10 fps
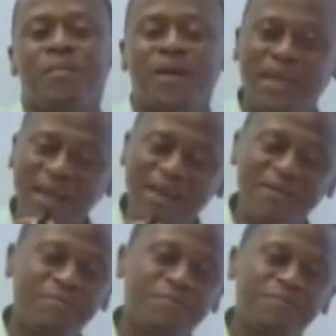But
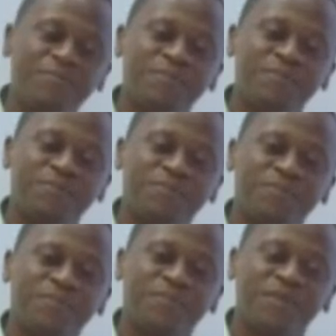again,
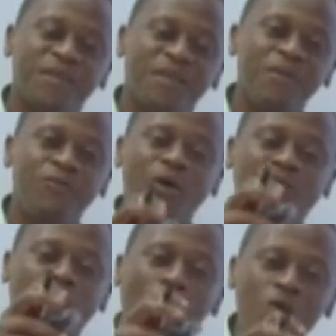if you are
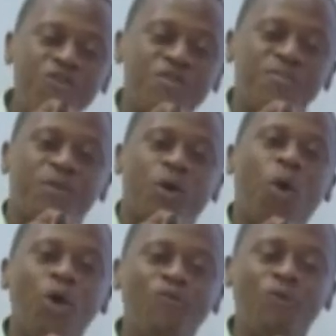told
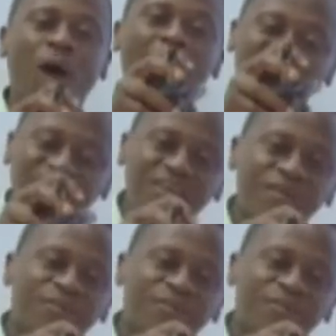or if you are asked